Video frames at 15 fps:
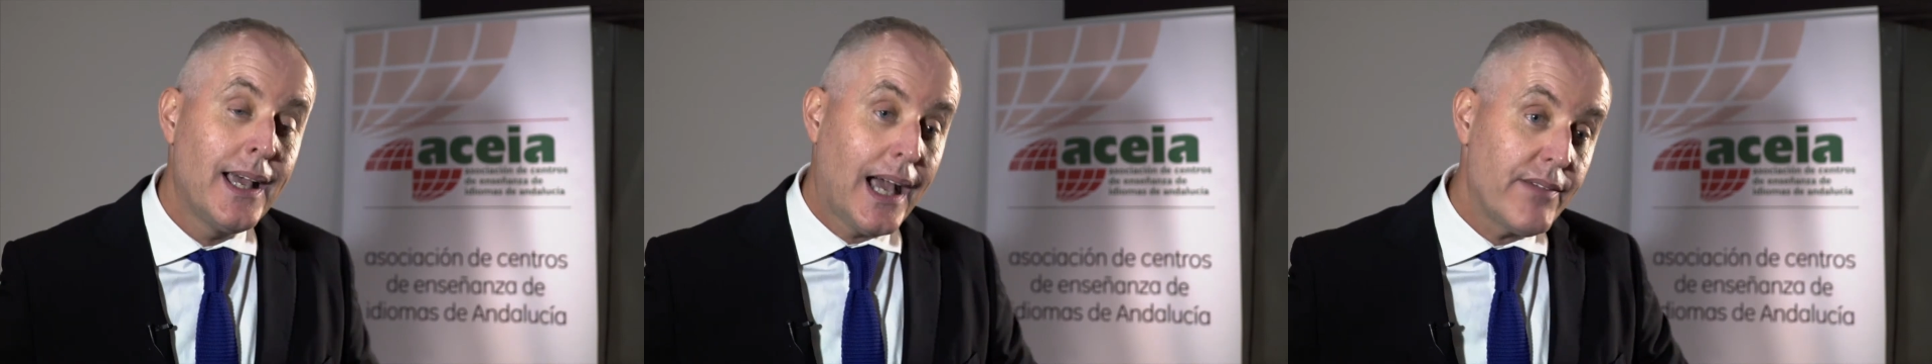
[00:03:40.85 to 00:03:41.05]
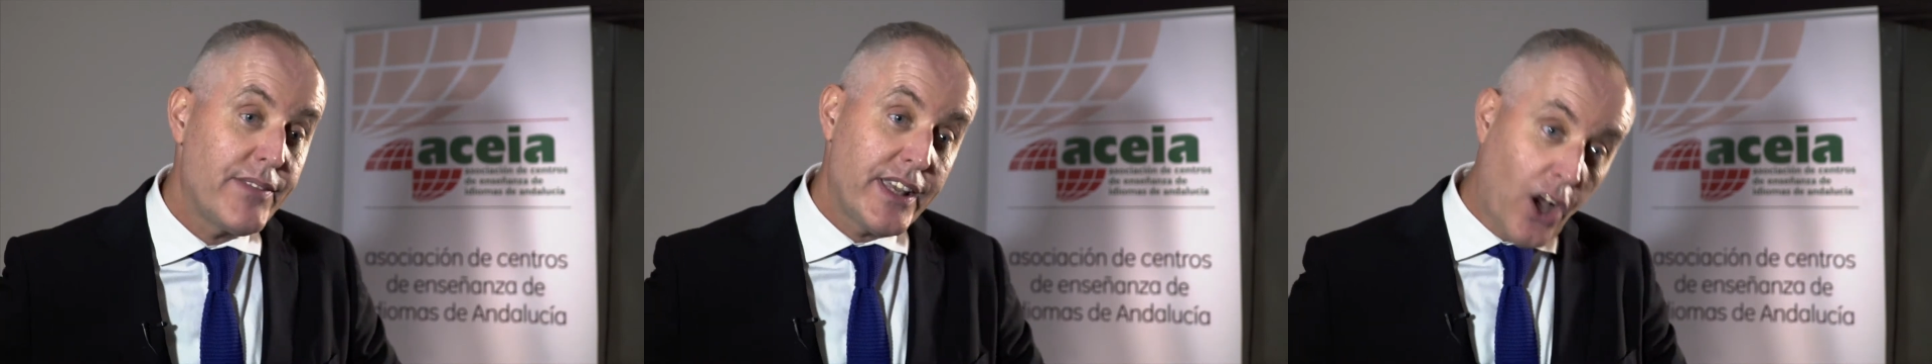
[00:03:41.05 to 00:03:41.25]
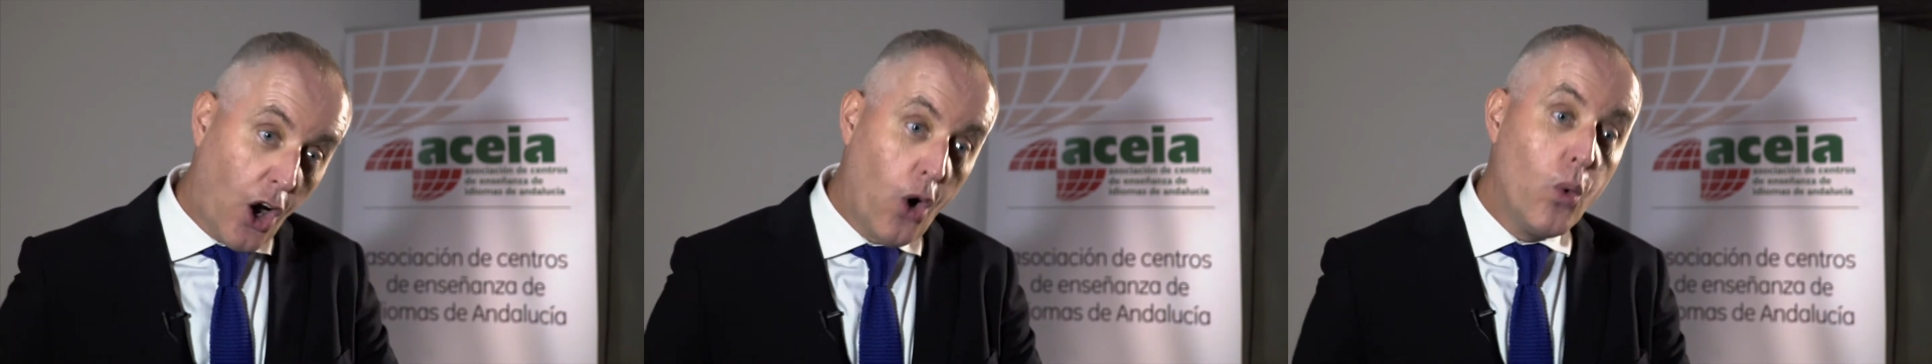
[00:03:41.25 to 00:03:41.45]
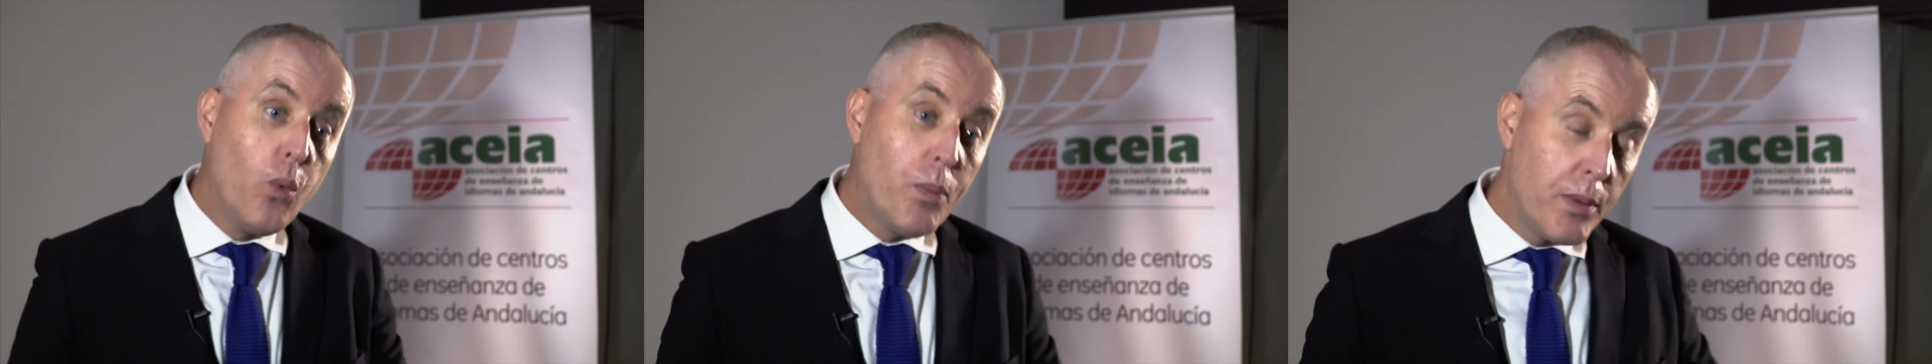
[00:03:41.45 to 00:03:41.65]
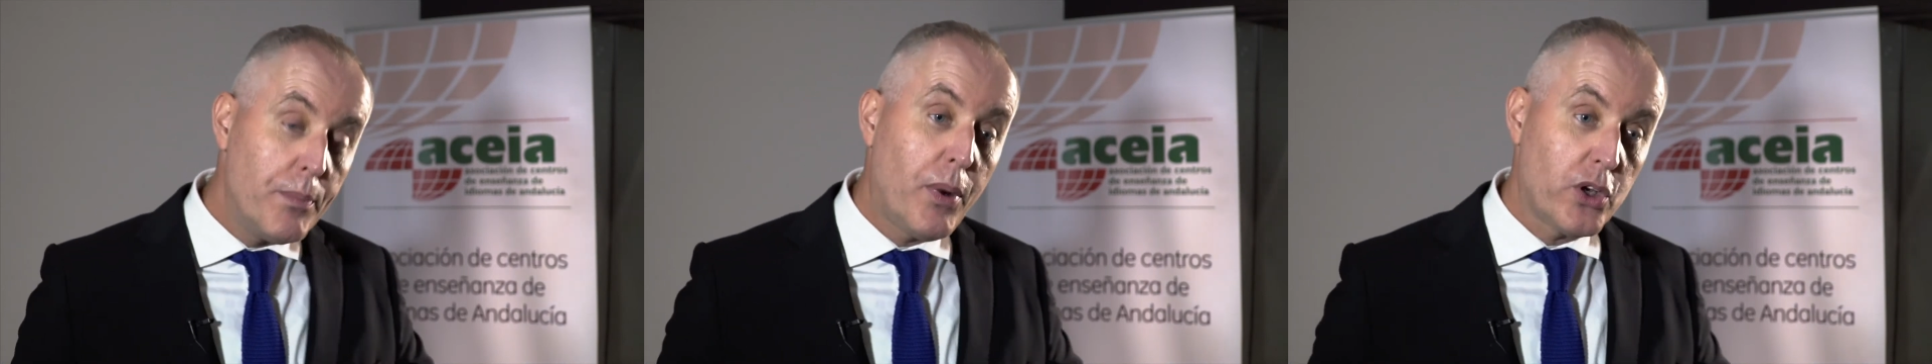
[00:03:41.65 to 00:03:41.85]
having
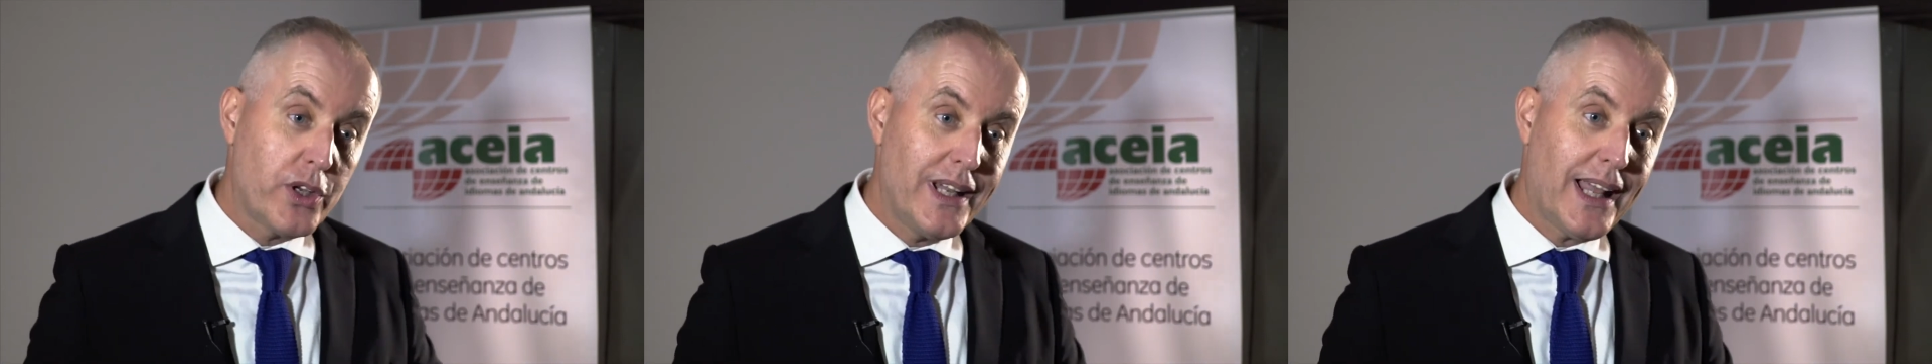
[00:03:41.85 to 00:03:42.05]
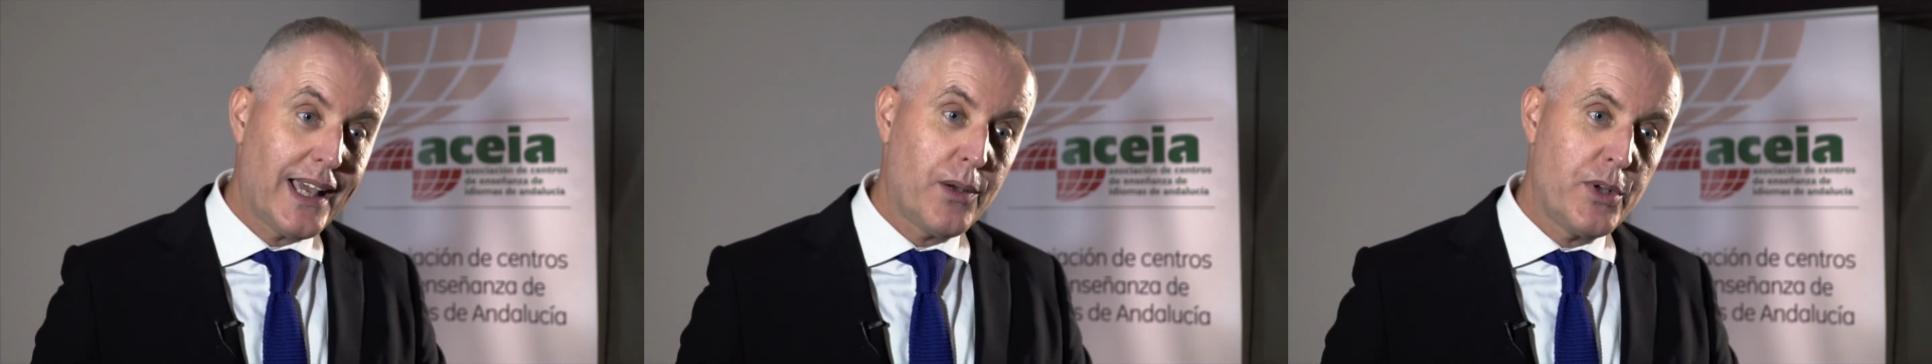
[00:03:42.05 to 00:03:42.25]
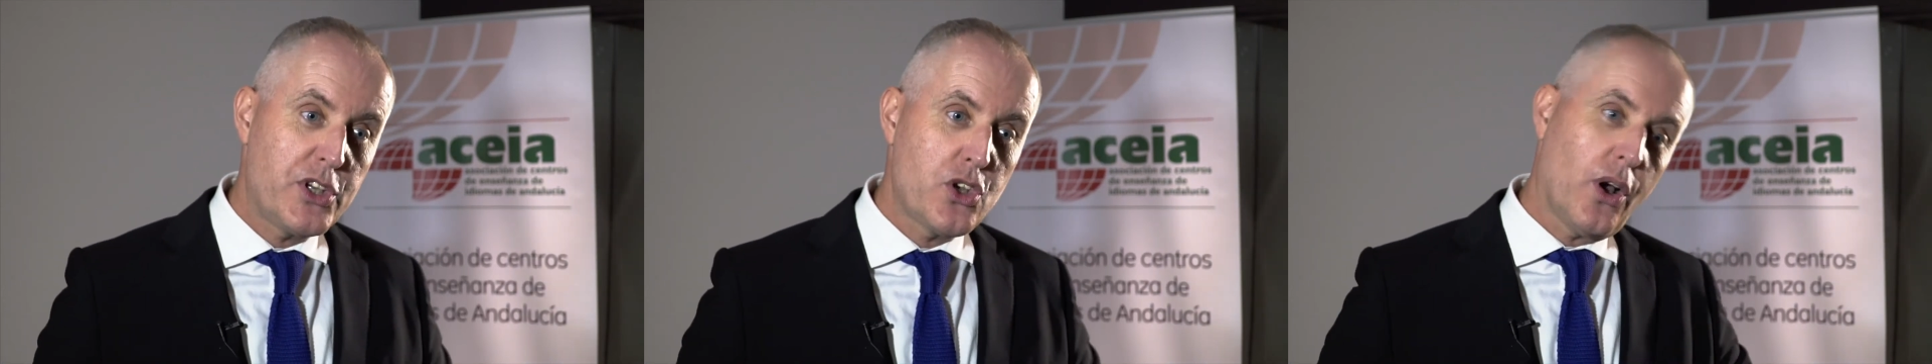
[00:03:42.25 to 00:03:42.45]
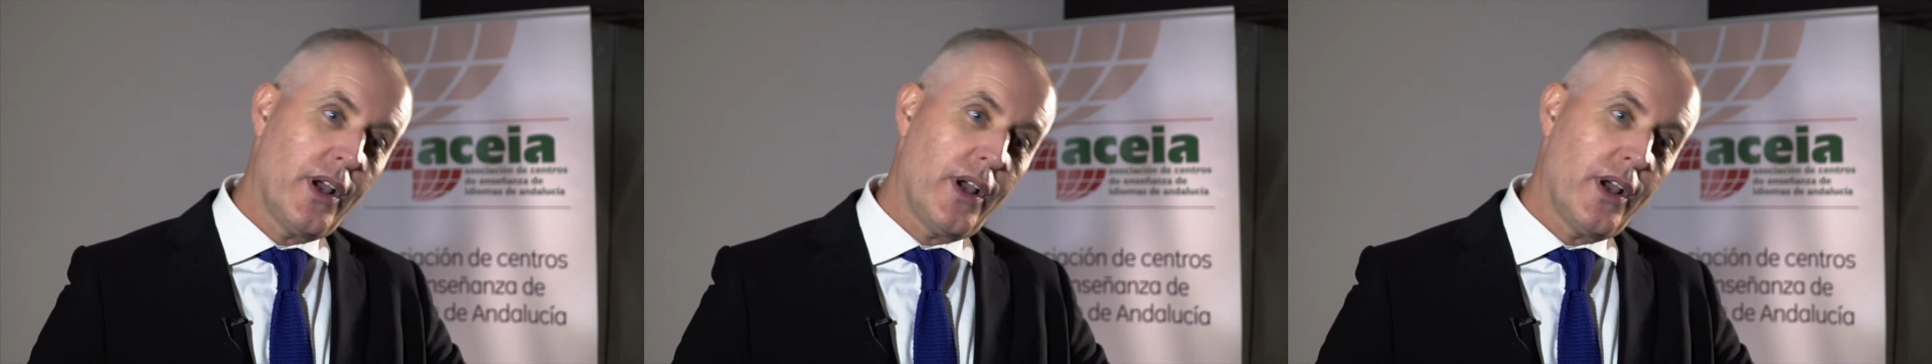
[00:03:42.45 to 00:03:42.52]
open body language,